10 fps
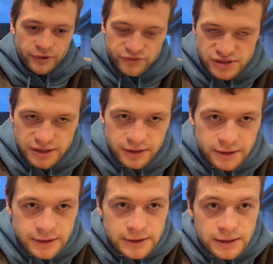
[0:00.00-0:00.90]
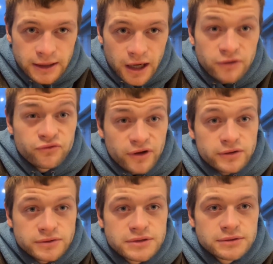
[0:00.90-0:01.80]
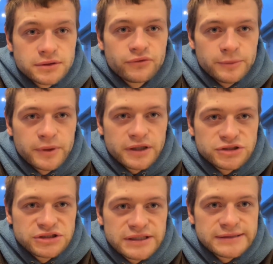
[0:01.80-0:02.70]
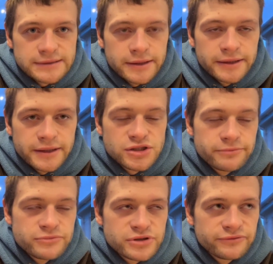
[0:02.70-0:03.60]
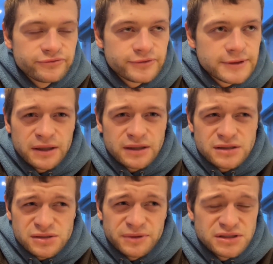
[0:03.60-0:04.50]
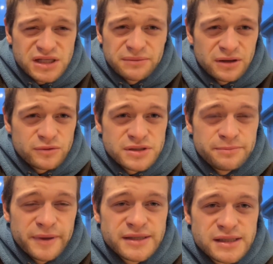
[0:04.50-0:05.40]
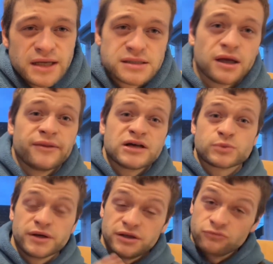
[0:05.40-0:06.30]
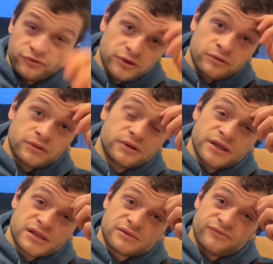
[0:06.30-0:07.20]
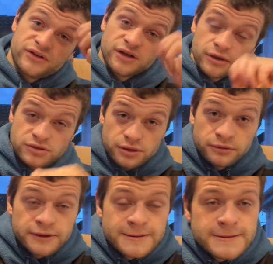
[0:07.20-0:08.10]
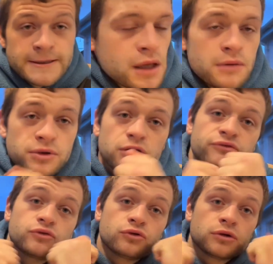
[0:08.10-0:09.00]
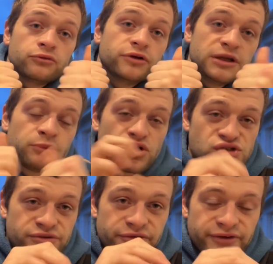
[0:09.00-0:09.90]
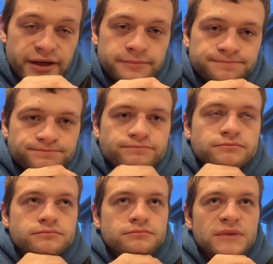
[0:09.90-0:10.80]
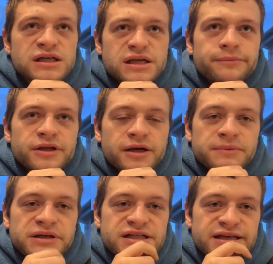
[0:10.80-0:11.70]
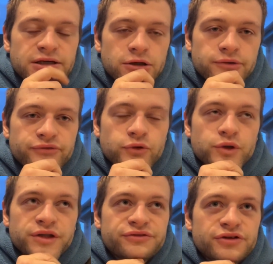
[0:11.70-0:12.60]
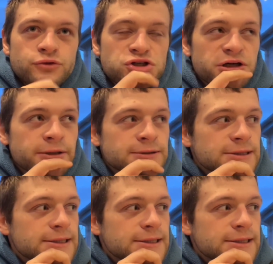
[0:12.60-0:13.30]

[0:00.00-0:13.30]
obviously, I felt the repercussions yesterday in terms of... So my stomach was in bits last night, and that's why I didn't review this video. So, but overall, a really positive event. Something I'm going to take forward in the future